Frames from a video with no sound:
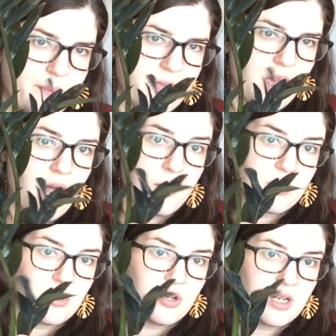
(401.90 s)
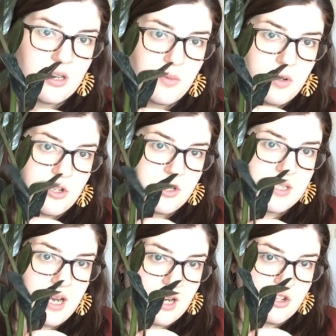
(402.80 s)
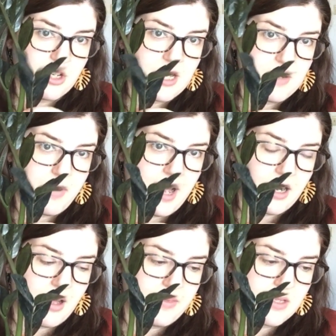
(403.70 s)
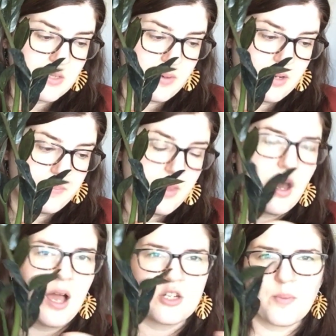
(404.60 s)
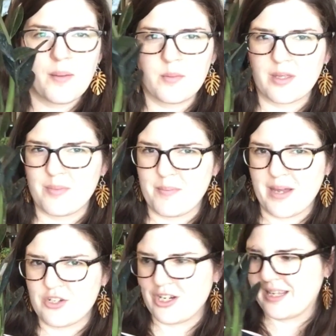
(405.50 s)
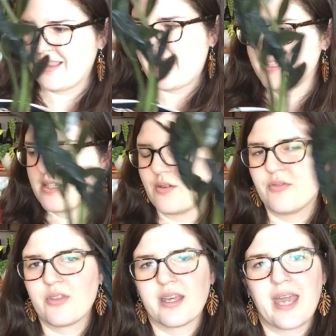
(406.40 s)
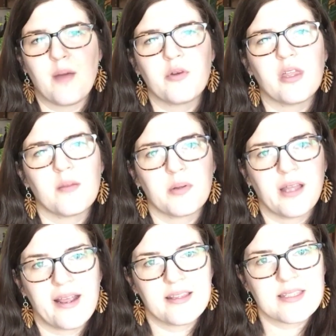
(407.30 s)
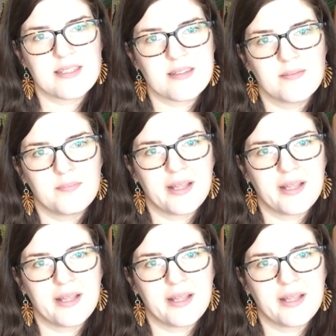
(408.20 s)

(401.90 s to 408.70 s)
the opportunity to purchase an extra heat pack on this one. I should probably be mentioning that. So for the Gabriella plants,